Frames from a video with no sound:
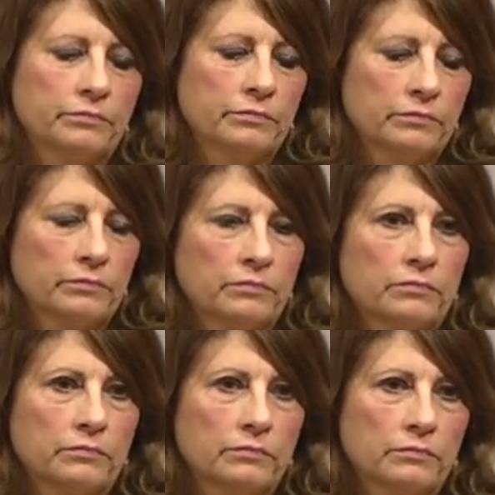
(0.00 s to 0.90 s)

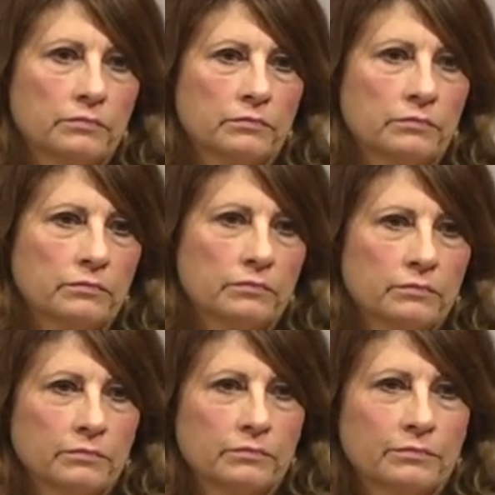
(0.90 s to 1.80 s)

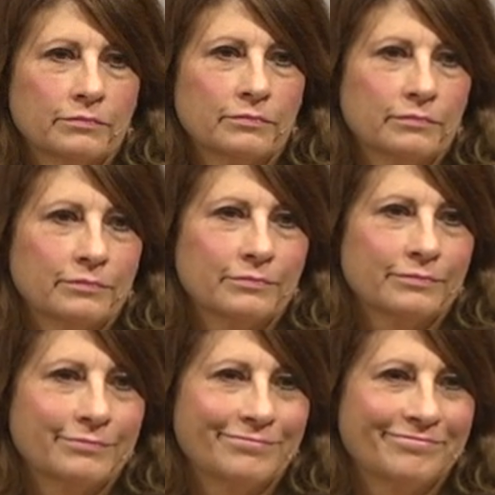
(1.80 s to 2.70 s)

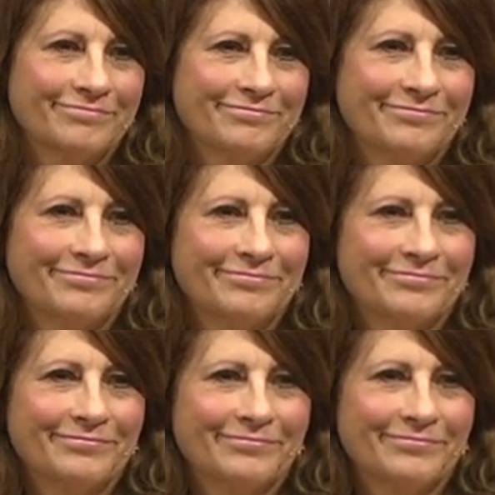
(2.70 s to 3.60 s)

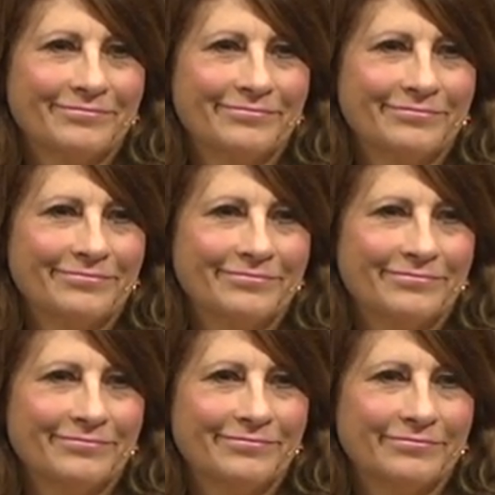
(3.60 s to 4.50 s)

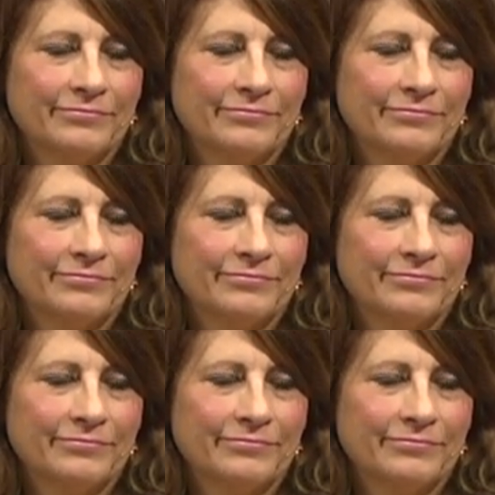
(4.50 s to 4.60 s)
This person isn't speaking.